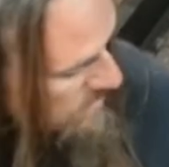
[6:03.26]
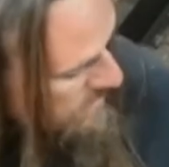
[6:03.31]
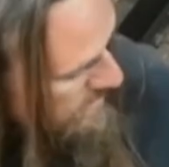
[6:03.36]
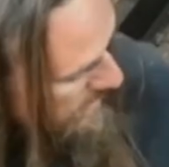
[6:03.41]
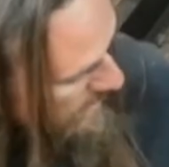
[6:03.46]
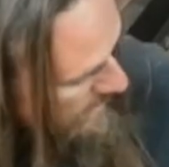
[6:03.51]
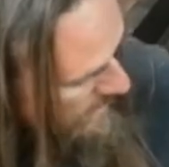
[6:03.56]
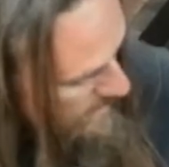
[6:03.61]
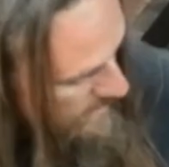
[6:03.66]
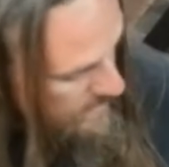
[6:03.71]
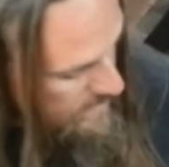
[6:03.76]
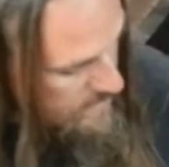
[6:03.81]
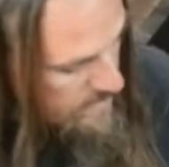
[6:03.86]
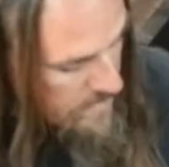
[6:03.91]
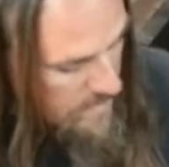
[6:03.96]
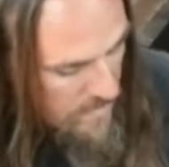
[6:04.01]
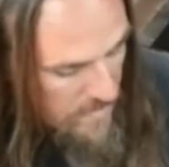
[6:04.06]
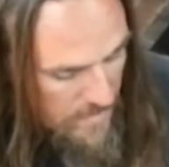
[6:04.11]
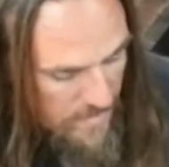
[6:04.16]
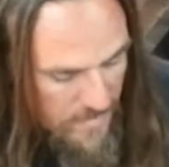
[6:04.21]
are done,
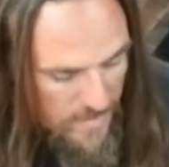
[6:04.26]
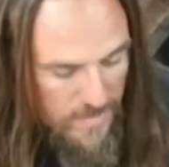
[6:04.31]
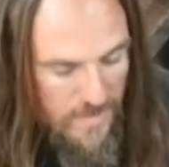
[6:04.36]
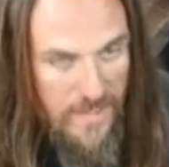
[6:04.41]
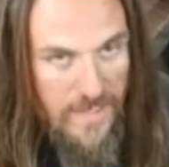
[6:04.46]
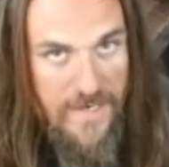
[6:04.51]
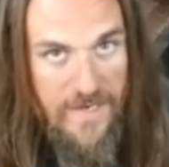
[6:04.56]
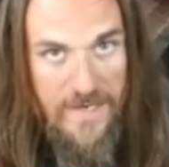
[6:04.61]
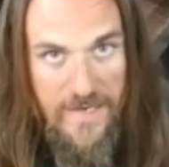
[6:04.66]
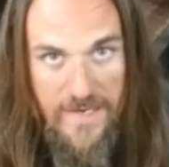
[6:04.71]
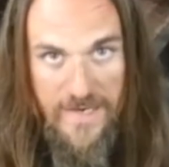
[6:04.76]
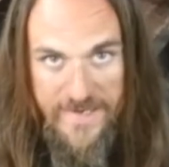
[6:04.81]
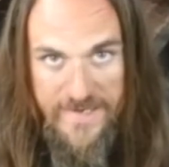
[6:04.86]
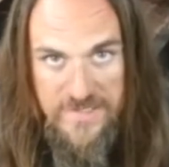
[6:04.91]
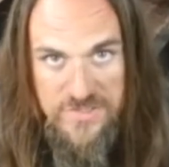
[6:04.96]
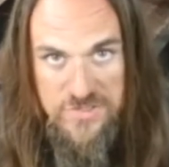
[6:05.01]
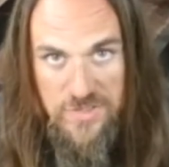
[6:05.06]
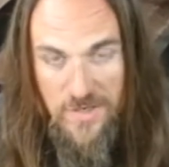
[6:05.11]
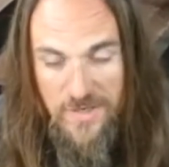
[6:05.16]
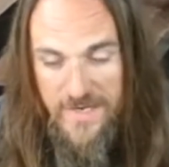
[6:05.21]
and I
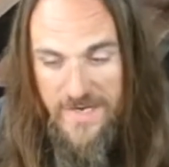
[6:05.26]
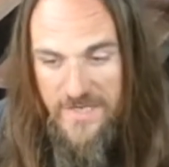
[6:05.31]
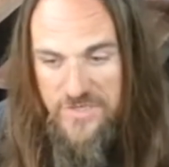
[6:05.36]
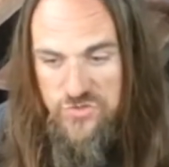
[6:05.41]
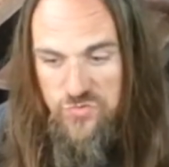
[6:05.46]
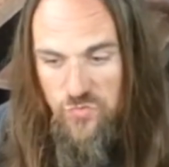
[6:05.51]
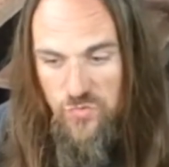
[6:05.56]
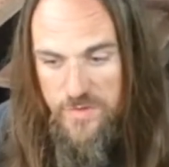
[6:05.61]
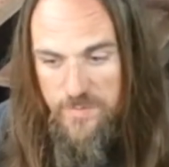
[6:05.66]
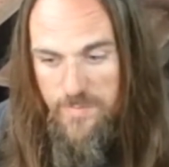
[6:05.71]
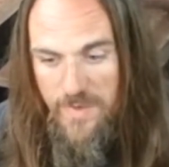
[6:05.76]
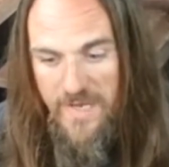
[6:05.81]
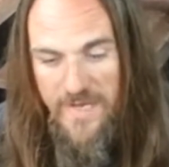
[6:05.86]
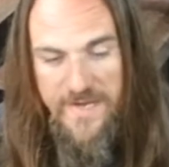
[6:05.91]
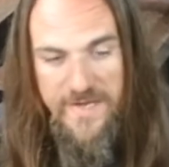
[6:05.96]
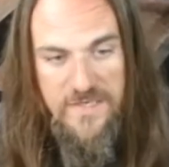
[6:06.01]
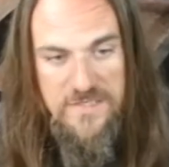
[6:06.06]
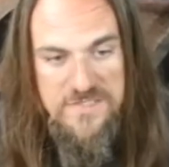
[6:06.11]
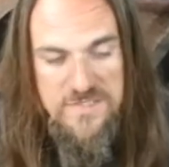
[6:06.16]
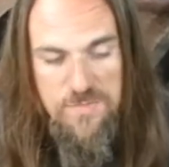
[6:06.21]
can start actually
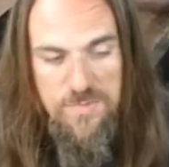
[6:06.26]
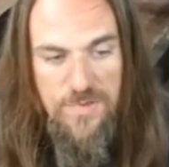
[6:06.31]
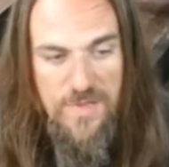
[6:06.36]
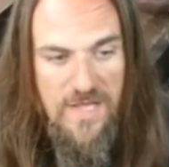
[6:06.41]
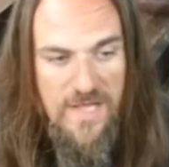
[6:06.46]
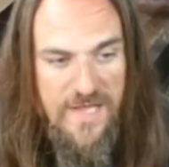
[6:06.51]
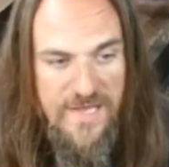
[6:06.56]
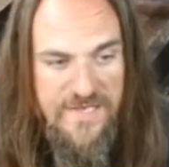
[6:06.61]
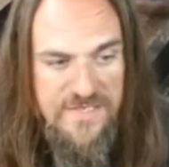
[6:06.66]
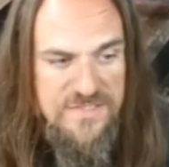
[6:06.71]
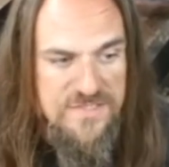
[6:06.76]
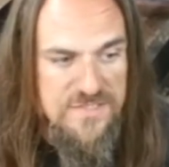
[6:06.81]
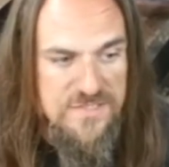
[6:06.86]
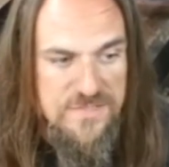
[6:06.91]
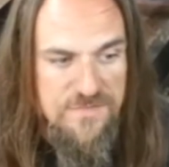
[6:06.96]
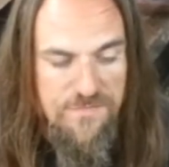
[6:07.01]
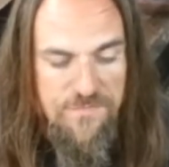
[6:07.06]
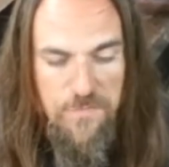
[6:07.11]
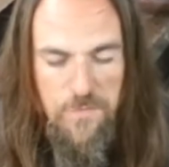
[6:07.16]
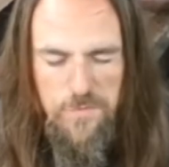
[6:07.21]
buying
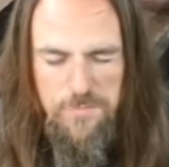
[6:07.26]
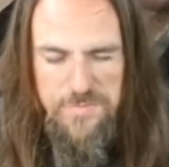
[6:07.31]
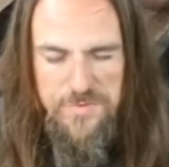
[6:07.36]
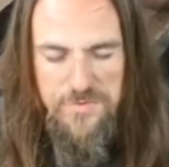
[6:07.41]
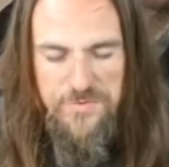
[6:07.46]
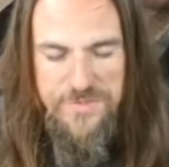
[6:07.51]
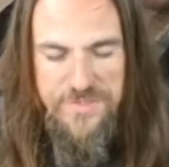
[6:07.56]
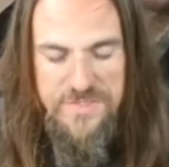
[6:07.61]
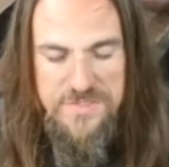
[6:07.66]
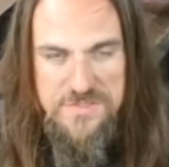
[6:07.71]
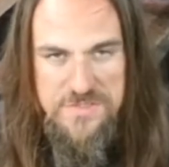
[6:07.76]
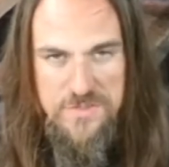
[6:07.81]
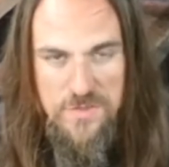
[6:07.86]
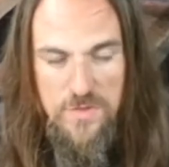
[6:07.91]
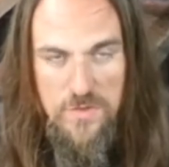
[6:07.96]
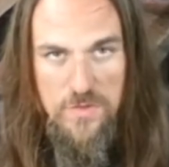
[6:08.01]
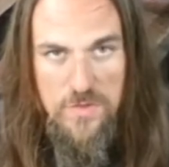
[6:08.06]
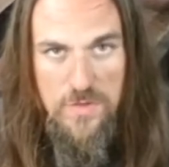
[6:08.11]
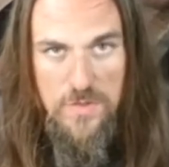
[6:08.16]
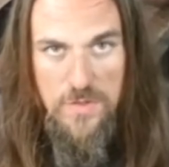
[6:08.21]
supplies for building.
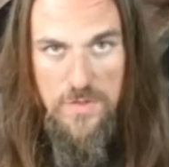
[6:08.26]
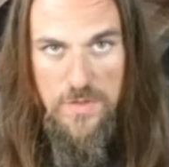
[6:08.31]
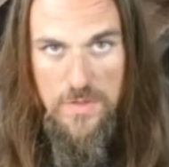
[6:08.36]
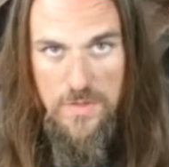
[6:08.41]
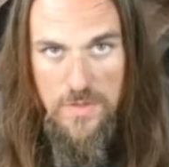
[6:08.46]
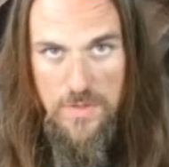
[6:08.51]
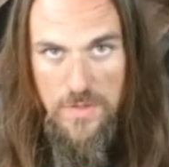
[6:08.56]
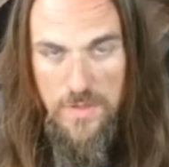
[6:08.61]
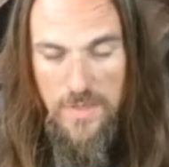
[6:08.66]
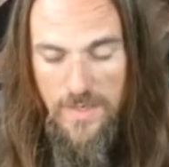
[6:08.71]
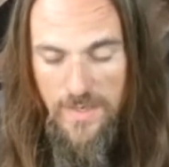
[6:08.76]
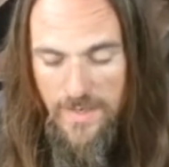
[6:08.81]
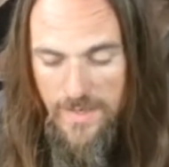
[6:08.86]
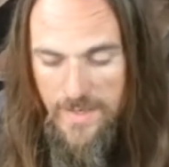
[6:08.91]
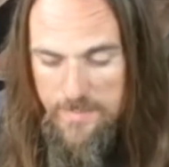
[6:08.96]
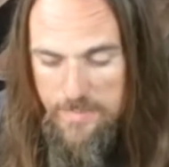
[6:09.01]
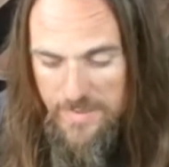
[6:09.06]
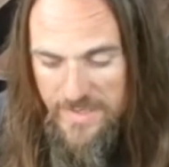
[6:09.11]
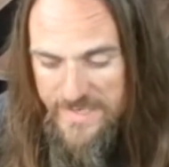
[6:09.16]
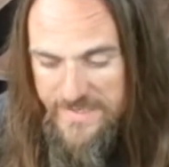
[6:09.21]
So I
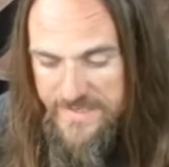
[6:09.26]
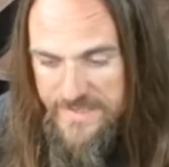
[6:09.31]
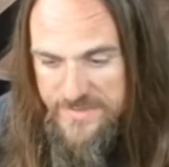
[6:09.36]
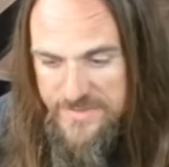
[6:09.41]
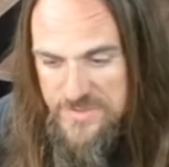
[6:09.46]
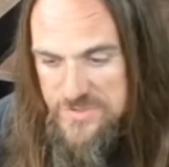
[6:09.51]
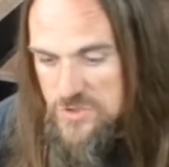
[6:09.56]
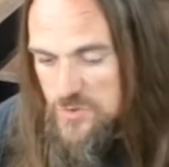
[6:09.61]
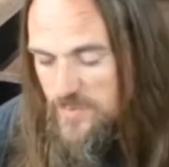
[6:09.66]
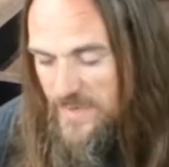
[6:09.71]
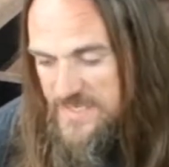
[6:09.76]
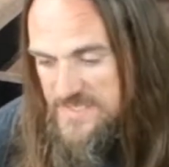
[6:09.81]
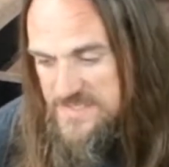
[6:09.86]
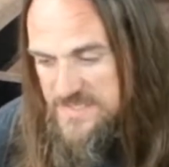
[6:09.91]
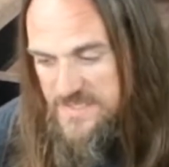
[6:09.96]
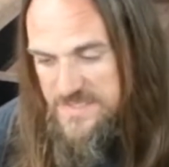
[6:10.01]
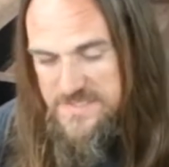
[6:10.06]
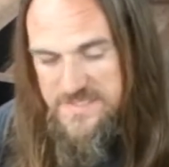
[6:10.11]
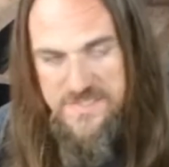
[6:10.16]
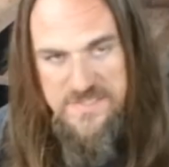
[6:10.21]
plan to get the
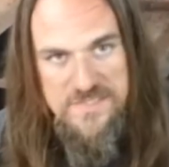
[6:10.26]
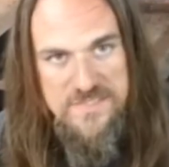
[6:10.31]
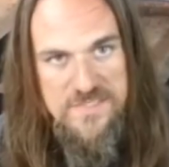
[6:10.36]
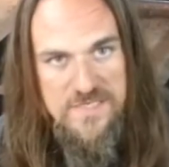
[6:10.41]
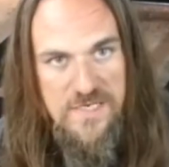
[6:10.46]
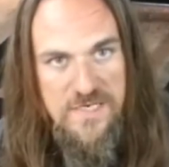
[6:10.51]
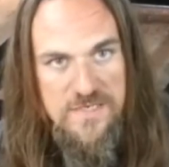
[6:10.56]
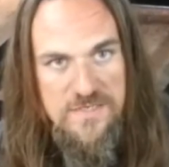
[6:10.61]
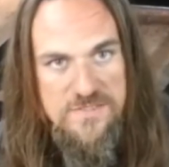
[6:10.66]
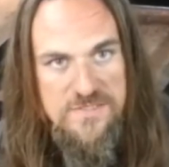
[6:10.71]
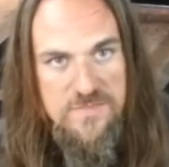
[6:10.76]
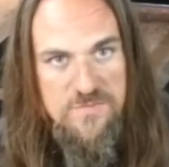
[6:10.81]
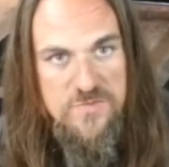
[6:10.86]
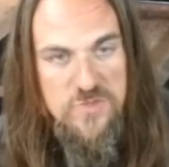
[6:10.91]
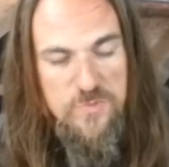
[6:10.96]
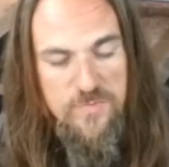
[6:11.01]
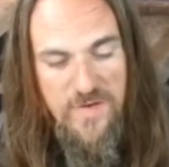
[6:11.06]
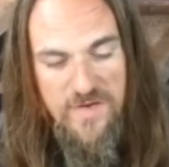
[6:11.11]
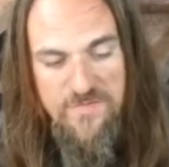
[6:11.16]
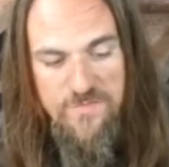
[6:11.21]
2x6s and some
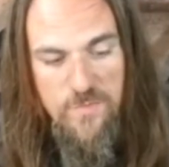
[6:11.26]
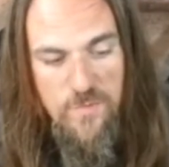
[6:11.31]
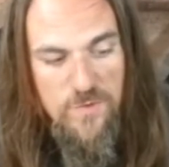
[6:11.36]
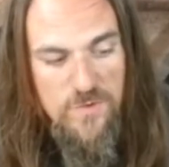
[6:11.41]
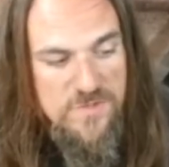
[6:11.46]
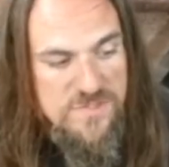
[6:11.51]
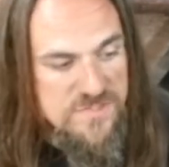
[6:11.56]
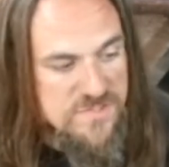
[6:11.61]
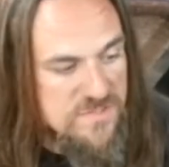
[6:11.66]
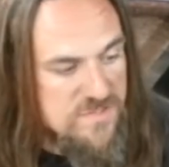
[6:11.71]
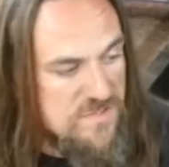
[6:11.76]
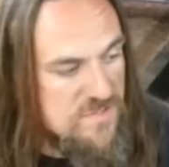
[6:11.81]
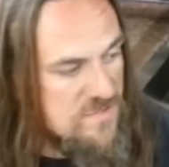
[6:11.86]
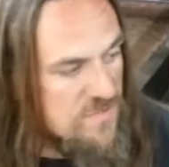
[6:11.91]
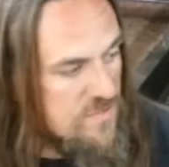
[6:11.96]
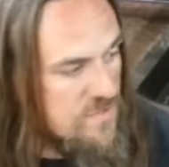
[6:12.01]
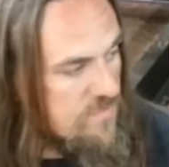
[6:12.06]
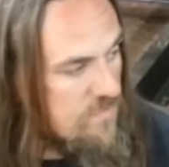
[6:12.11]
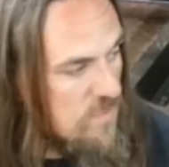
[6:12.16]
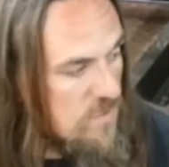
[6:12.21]
2x4s
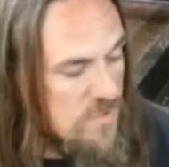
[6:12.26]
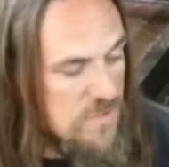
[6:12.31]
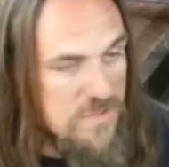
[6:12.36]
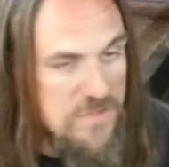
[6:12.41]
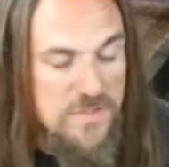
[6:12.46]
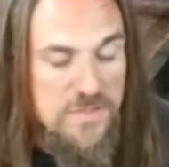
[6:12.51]
delivered